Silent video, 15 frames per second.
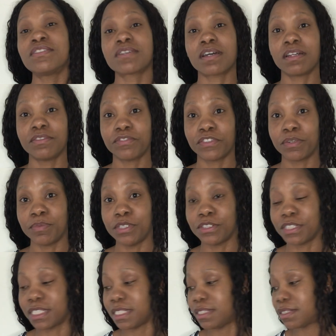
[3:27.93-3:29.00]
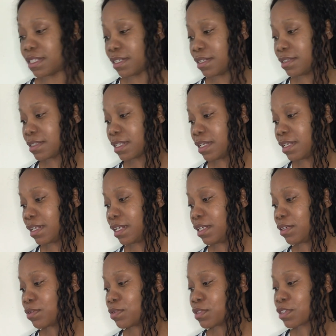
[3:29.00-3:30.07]
confirm your details. Then it
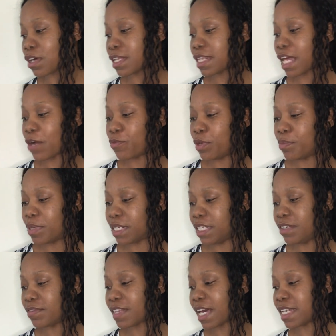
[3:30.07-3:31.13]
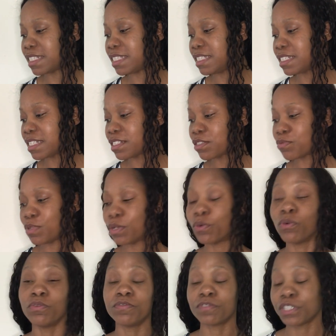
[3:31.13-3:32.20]
goes on that we believe that details we
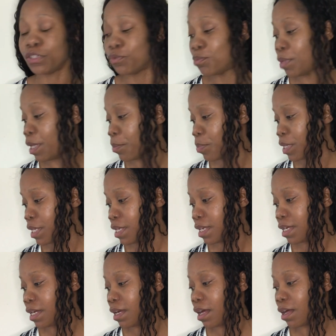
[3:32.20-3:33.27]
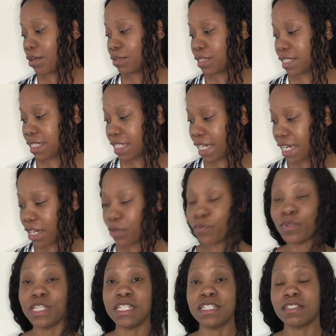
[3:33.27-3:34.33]
hold for you may be out of date.
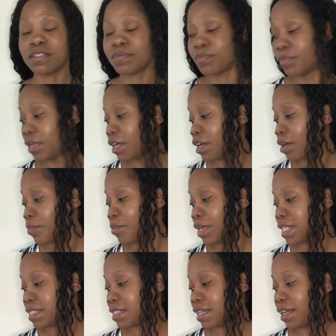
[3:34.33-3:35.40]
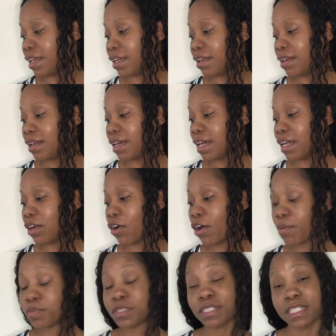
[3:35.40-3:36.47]
We need to maintain an
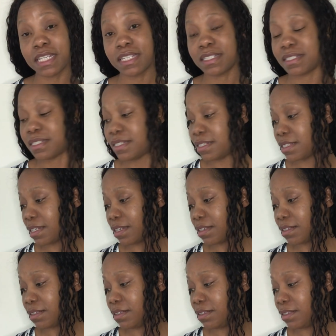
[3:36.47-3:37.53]
up-to-date details